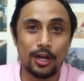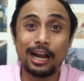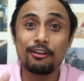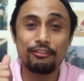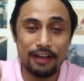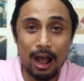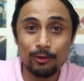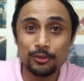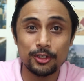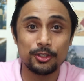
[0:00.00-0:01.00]
our
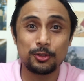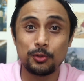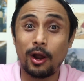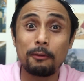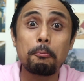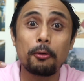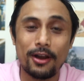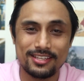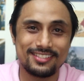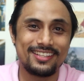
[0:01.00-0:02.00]
founder, to our
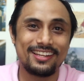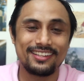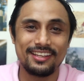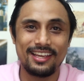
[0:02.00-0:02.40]
president.